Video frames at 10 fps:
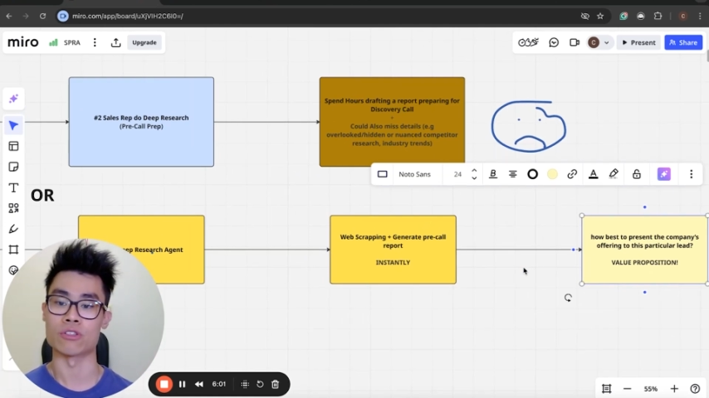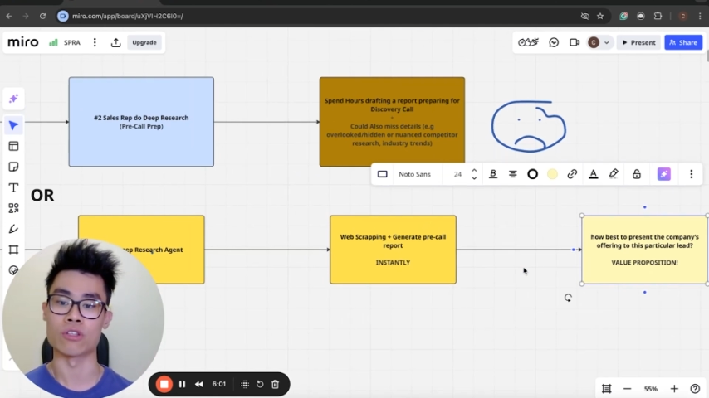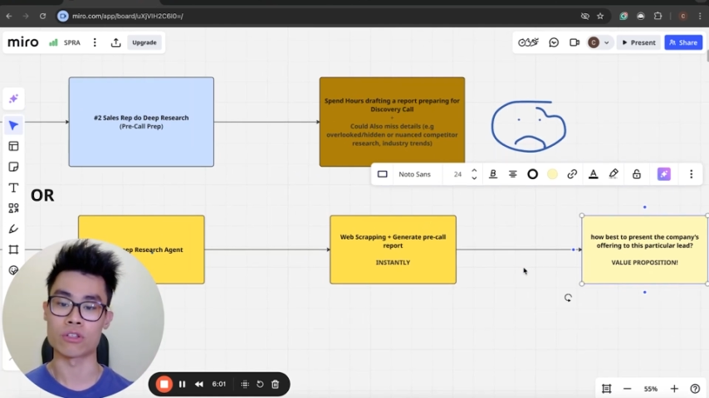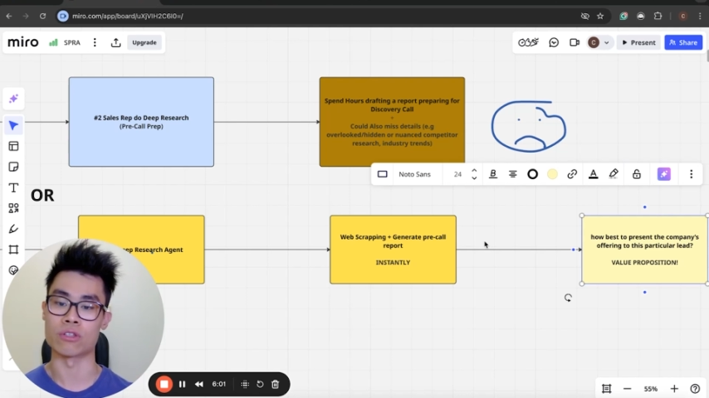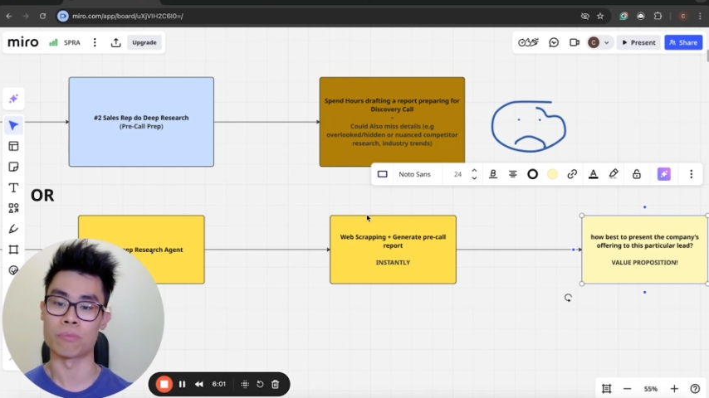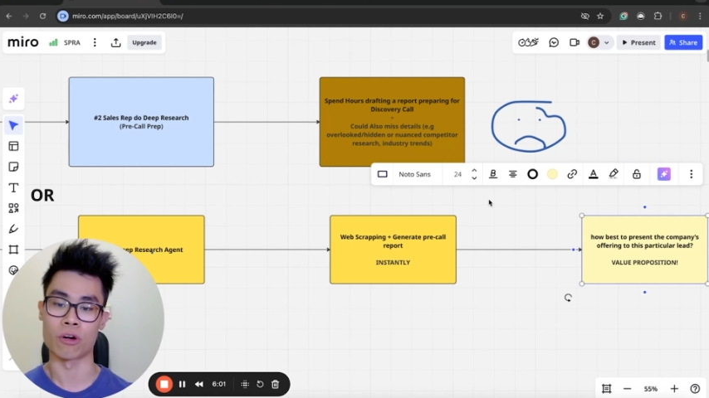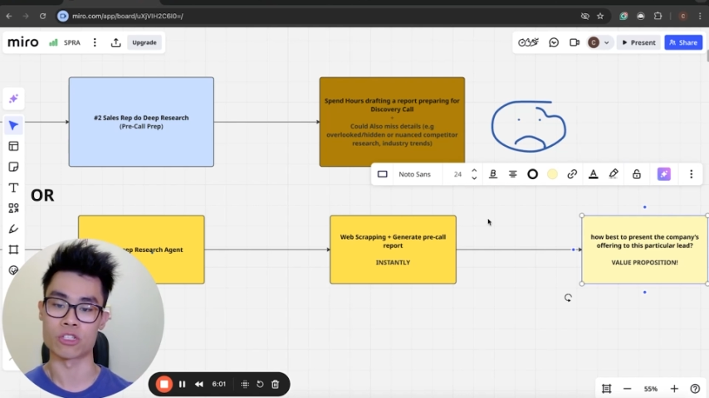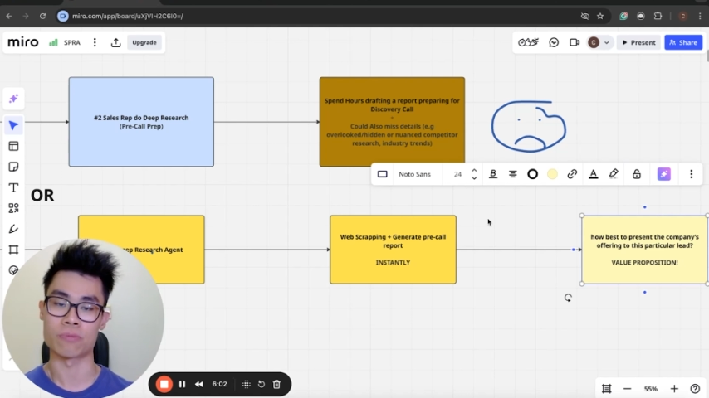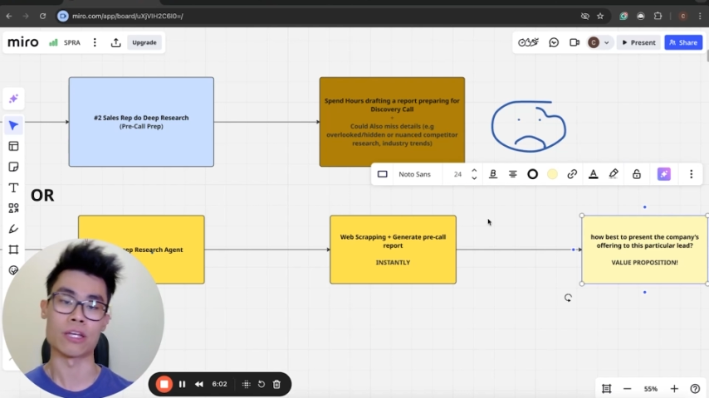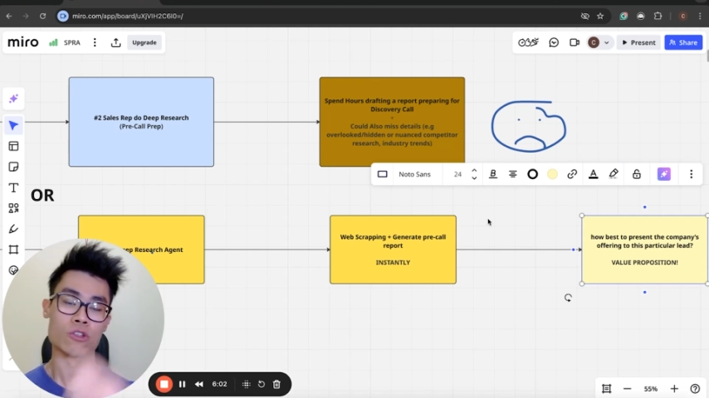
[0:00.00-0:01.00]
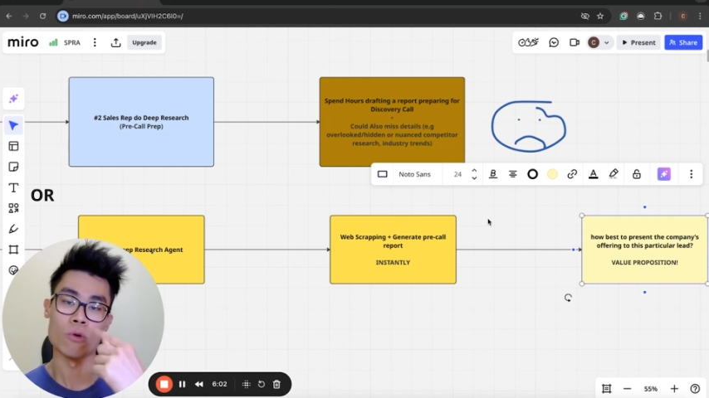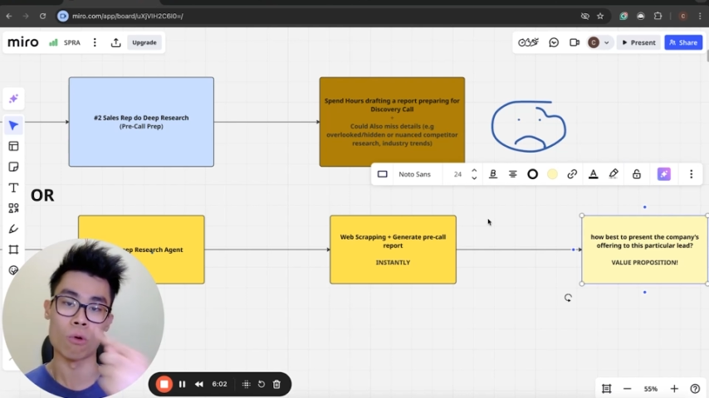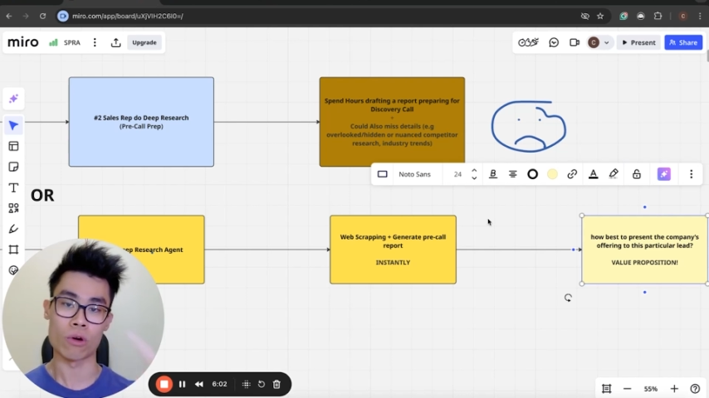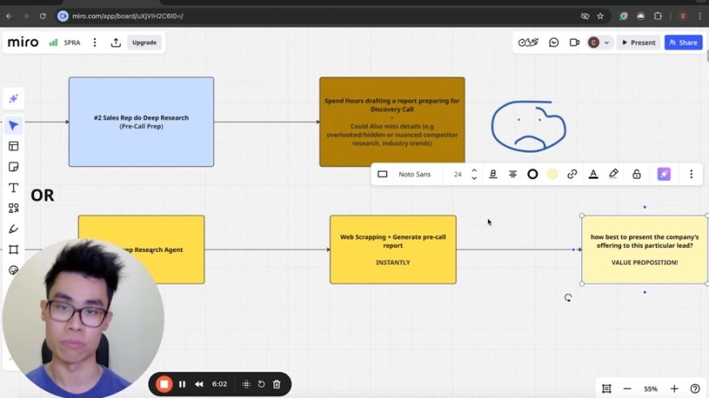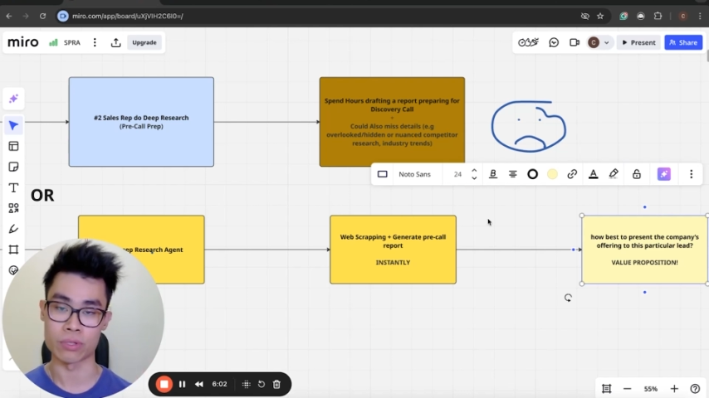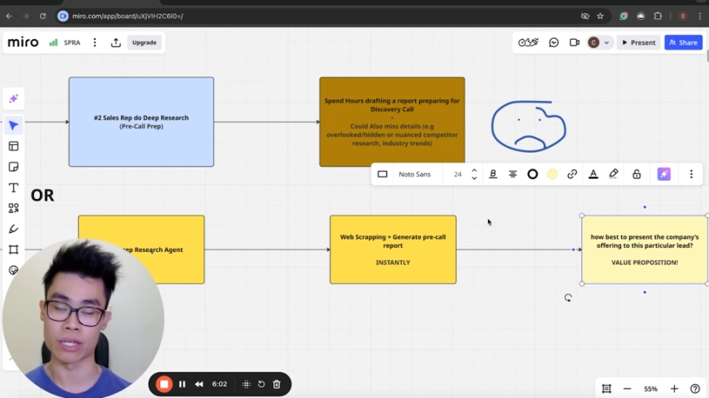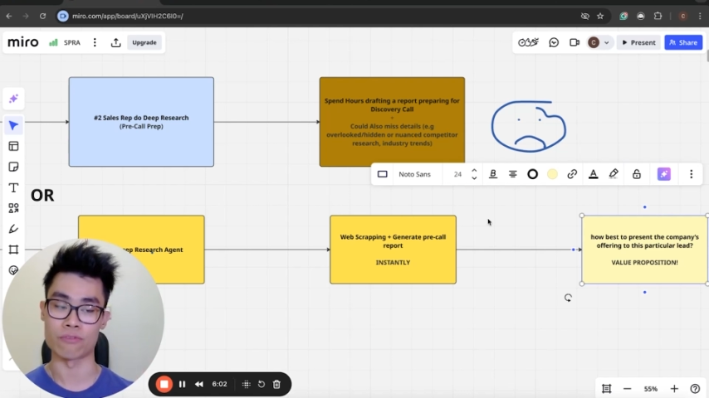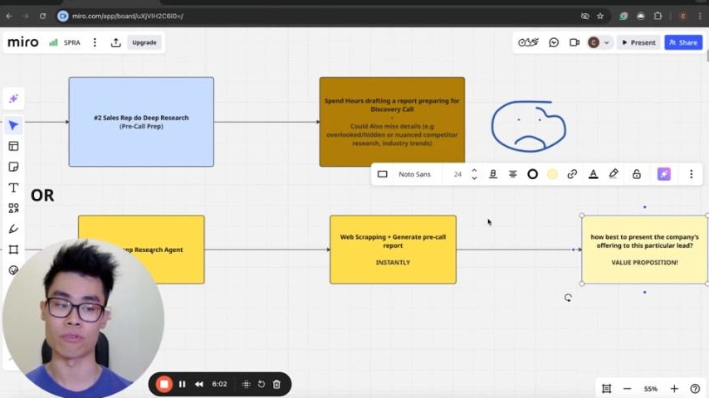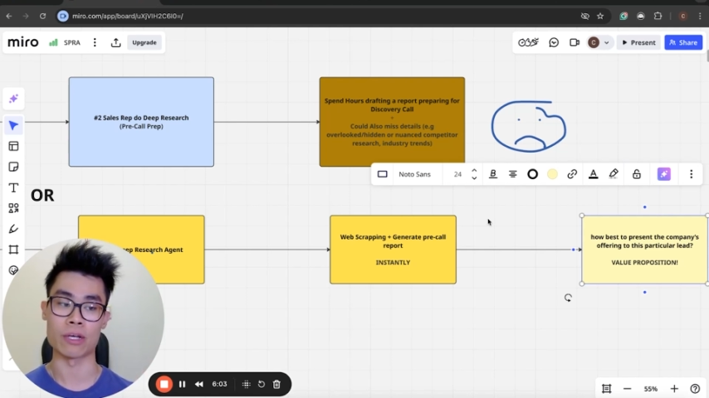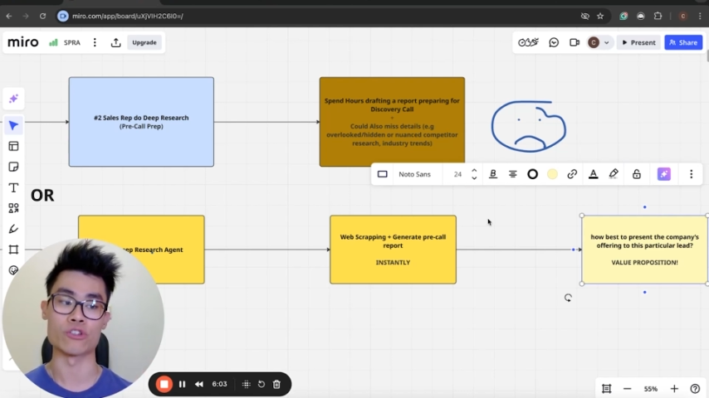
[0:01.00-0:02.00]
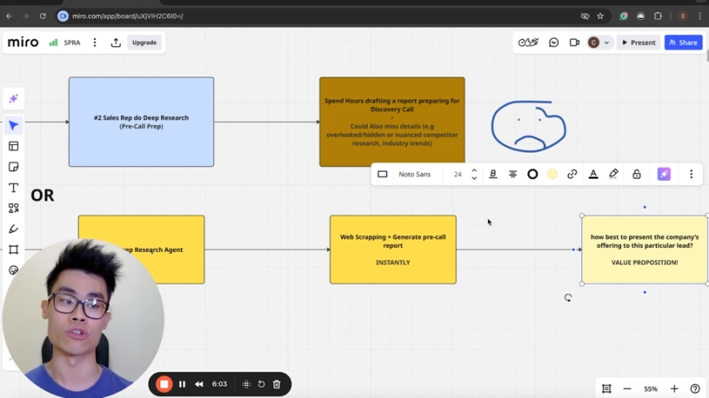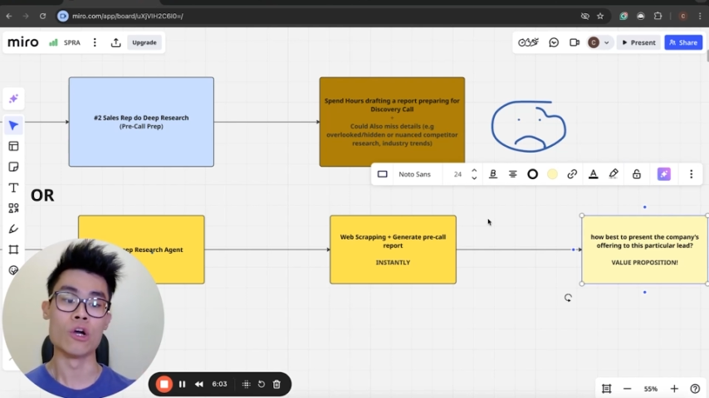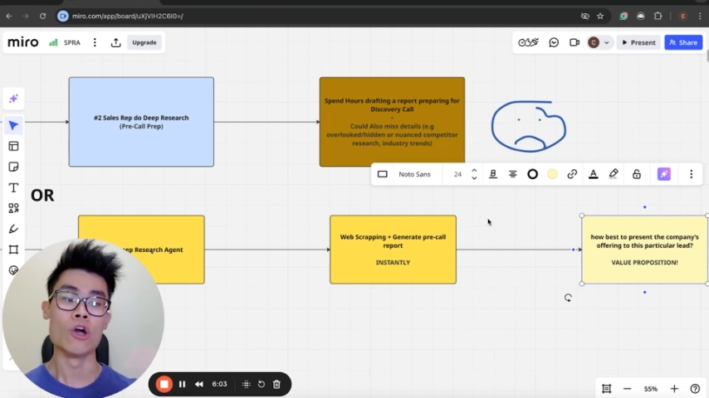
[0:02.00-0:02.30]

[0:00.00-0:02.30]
not the prospect, your company information,